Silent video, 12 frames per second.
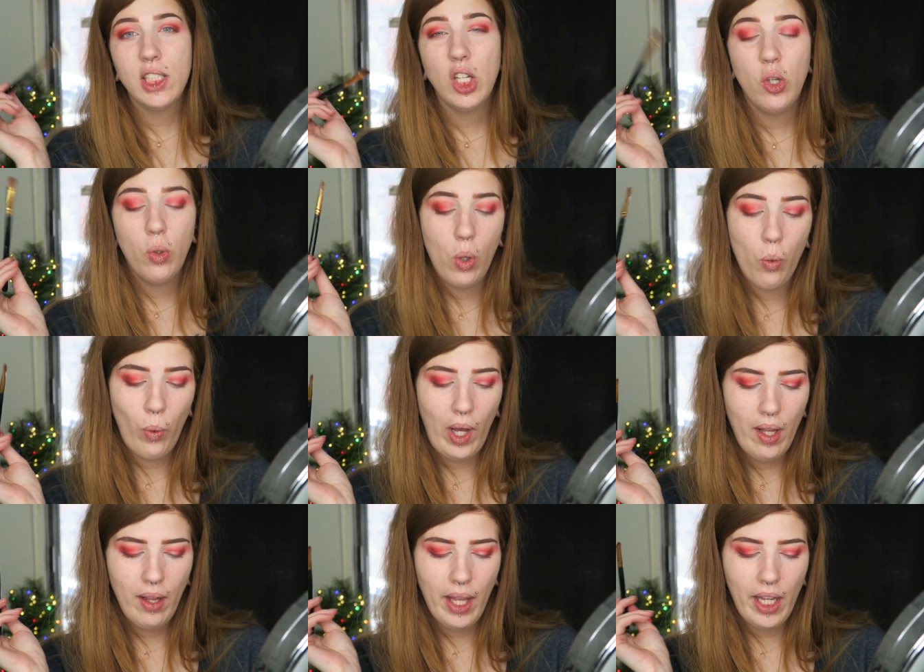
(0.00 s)
So
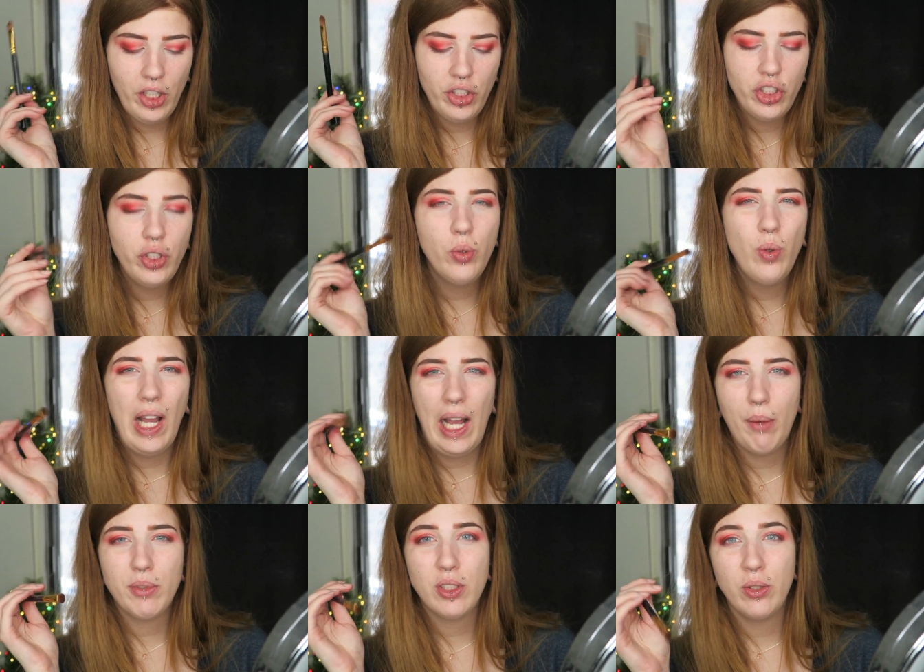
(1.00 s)
while I do
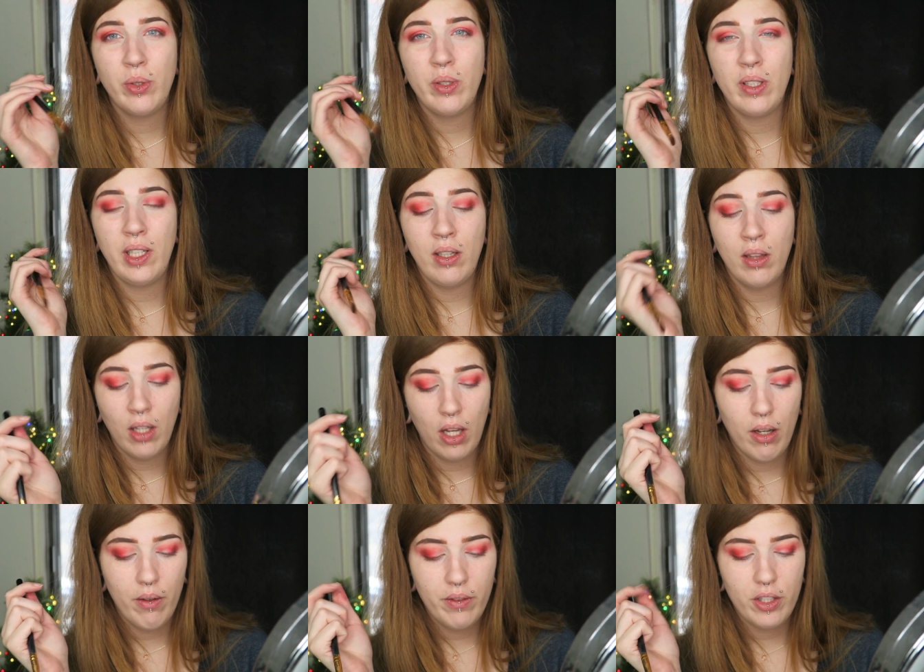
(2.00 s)
absolutely
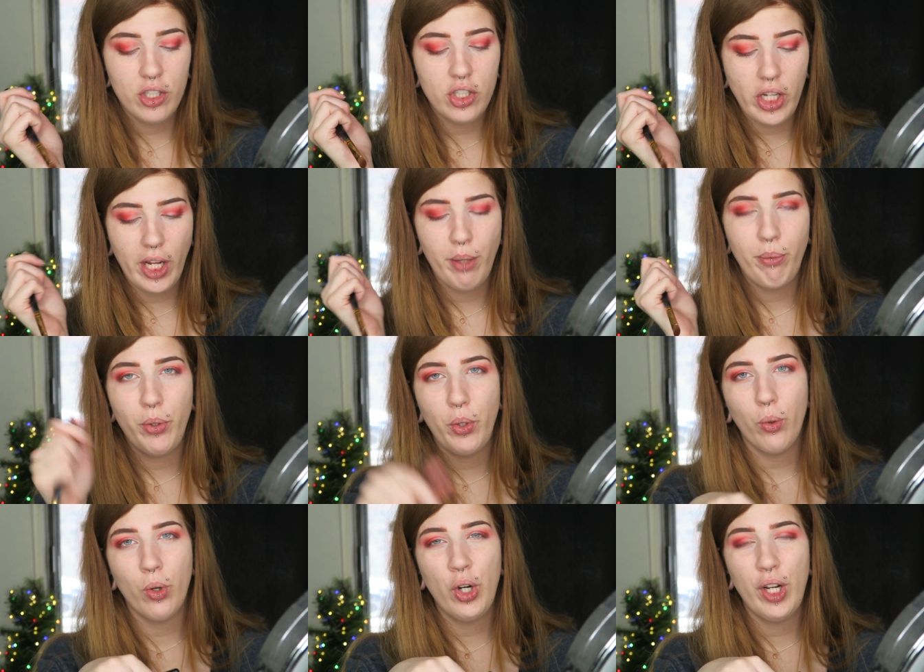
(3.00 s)
love the shade
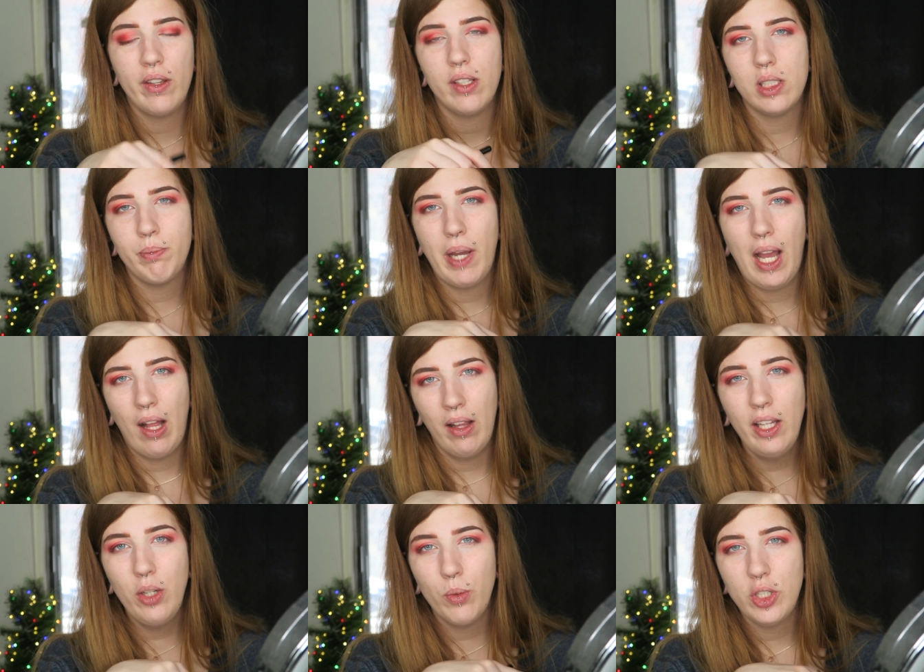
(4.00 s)
Pure in this
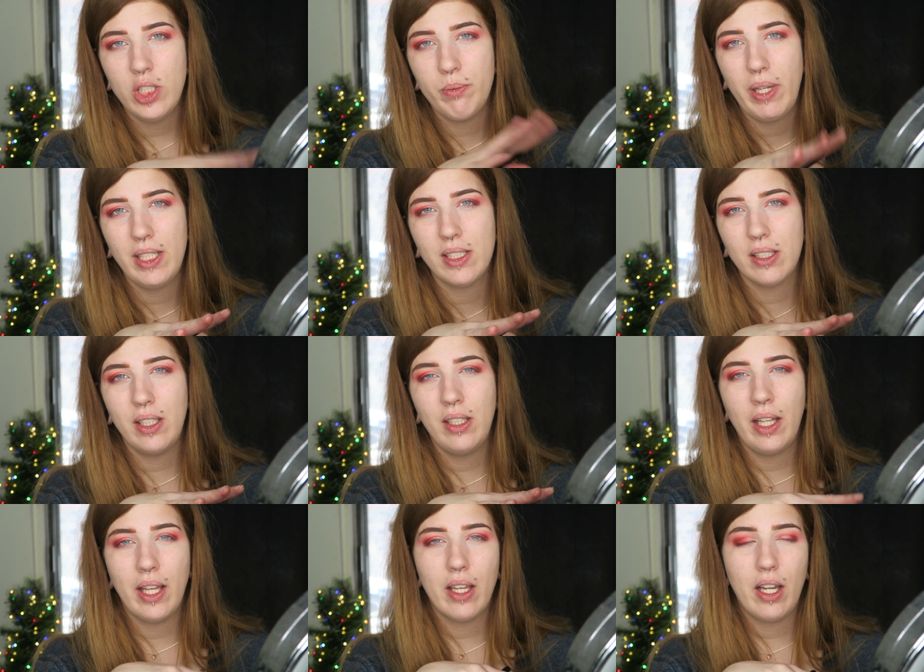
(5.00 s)
palette, which is basically
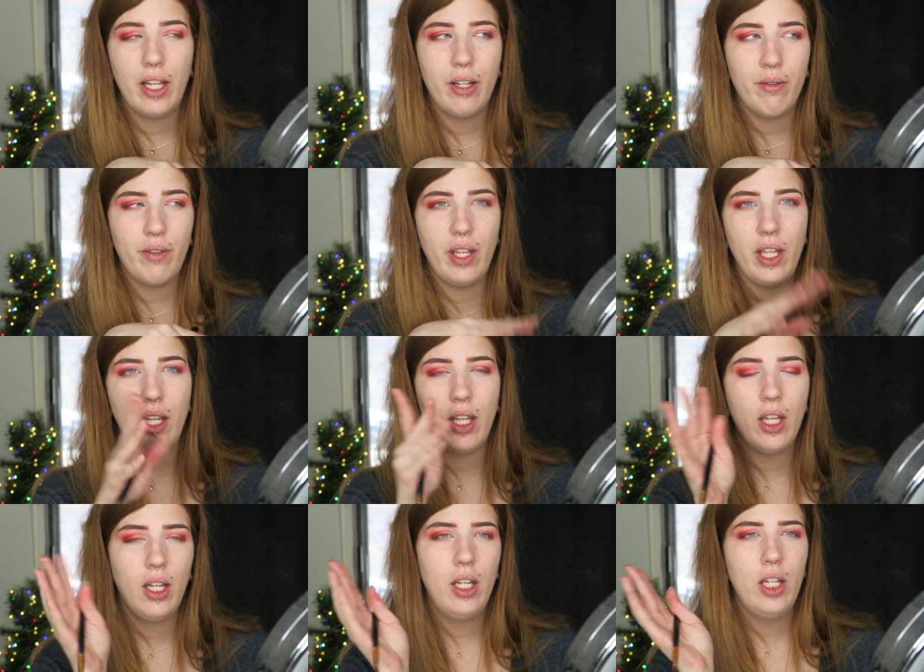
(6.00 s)
like kind of
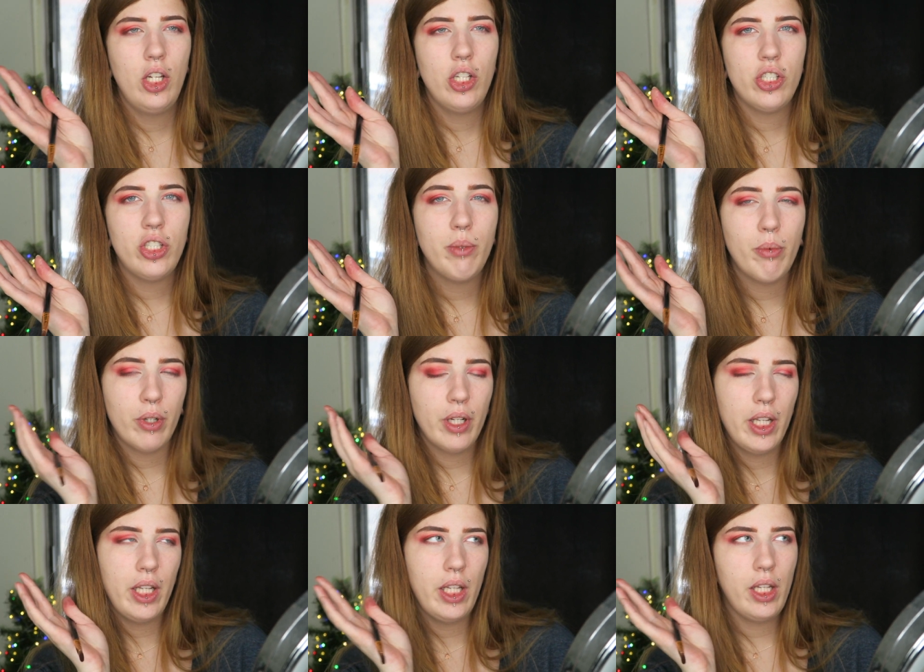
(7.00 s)
the
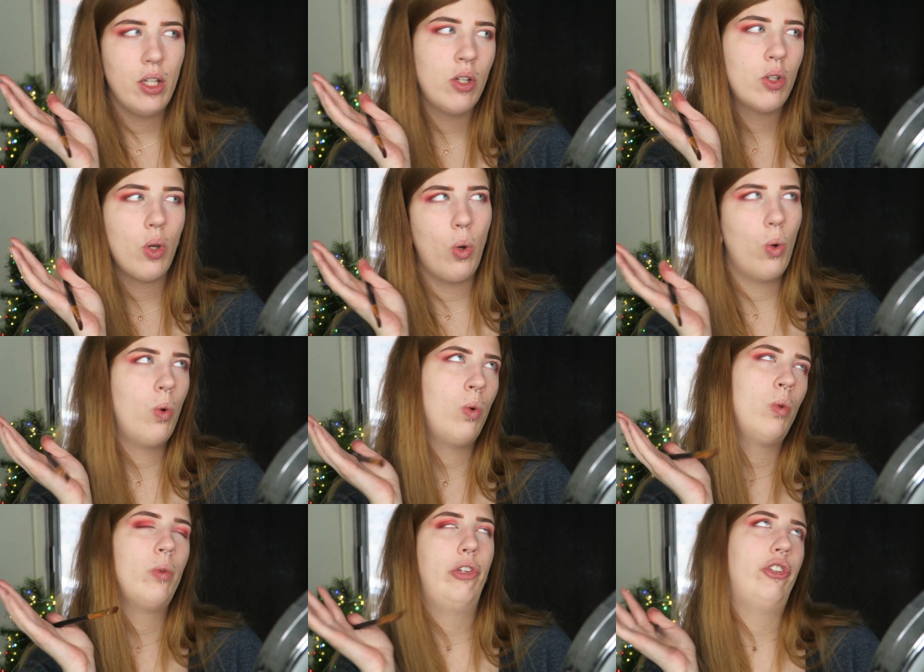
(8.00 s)
shimmery
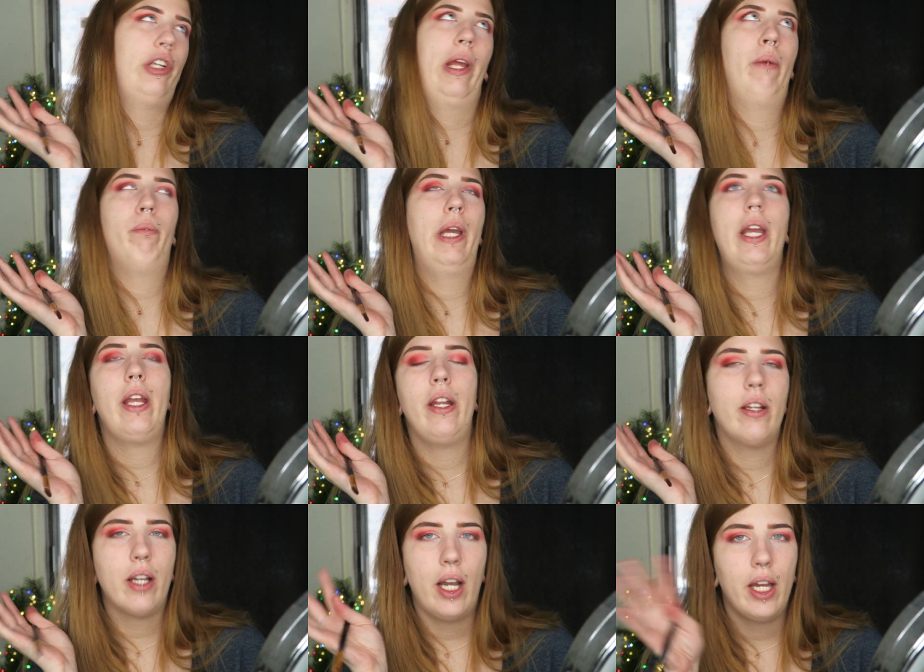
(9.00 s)
gold
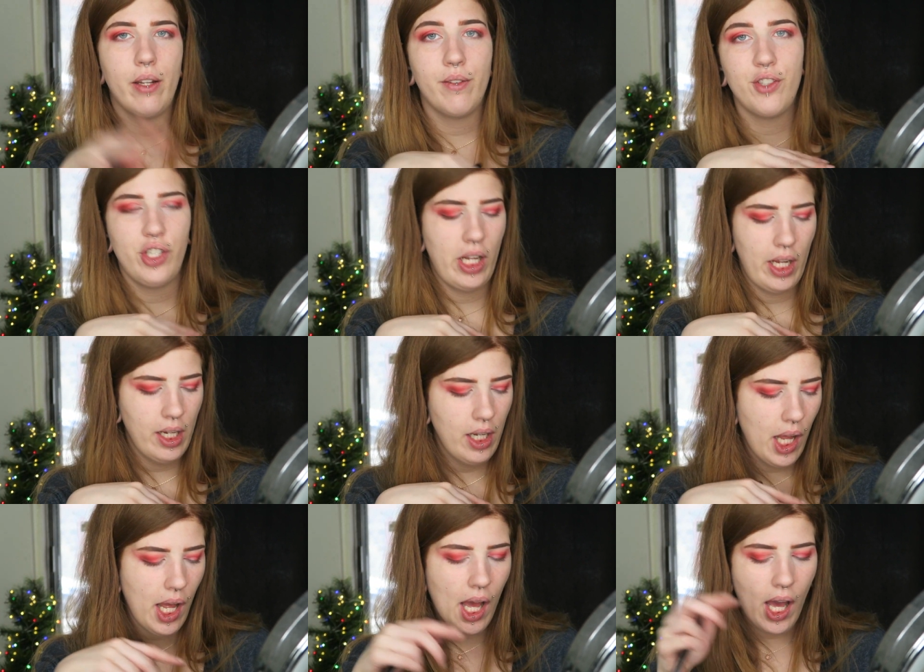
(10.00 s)
champagne kind of
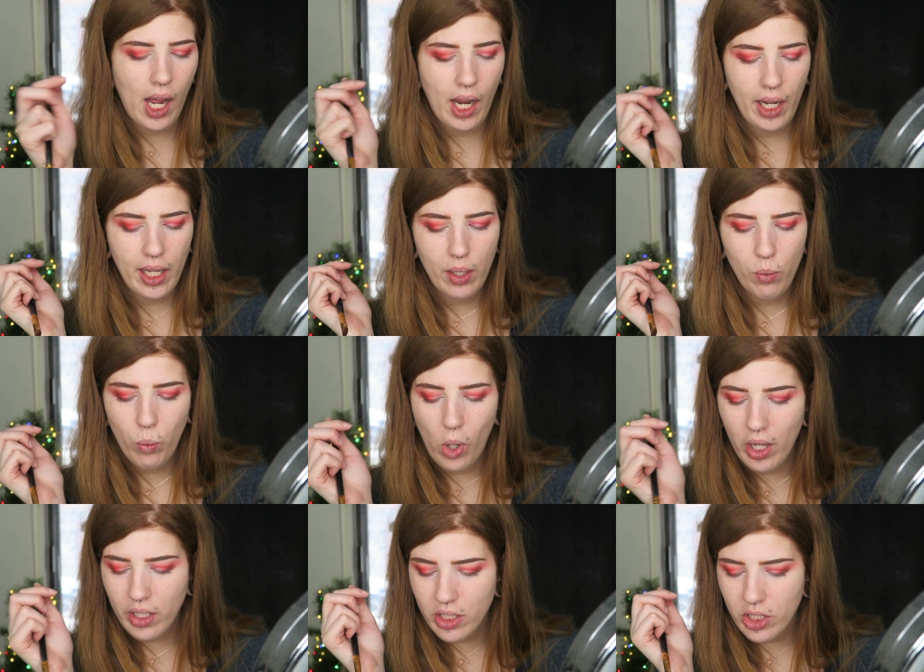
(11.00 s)
shade, I
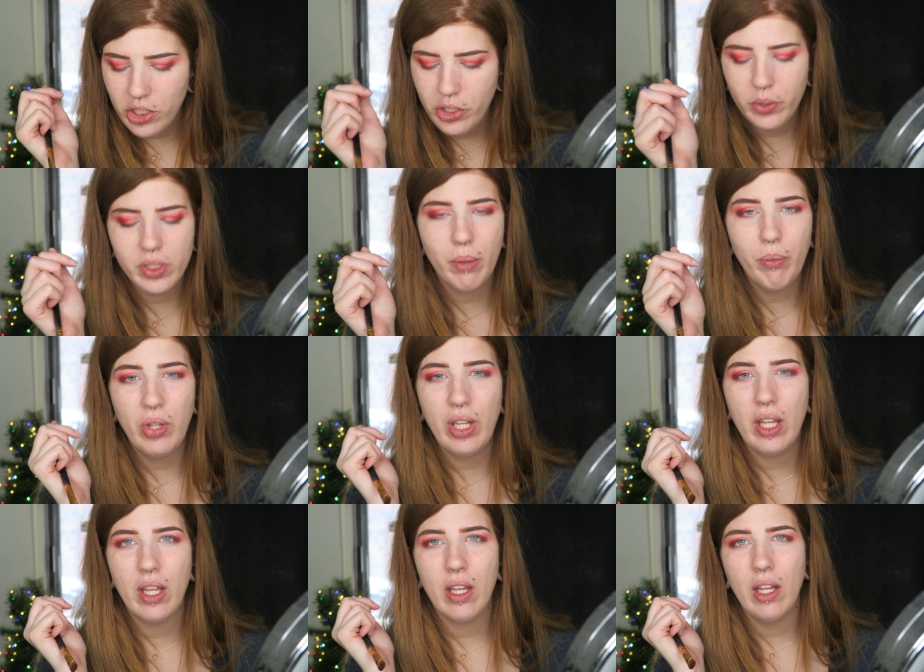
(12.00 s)
want to do
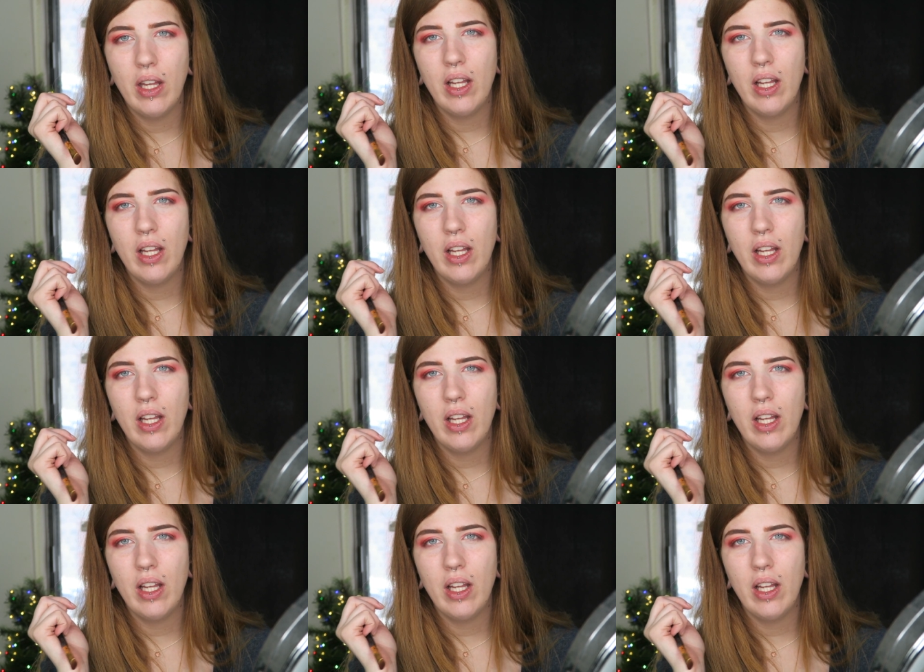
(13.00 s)
something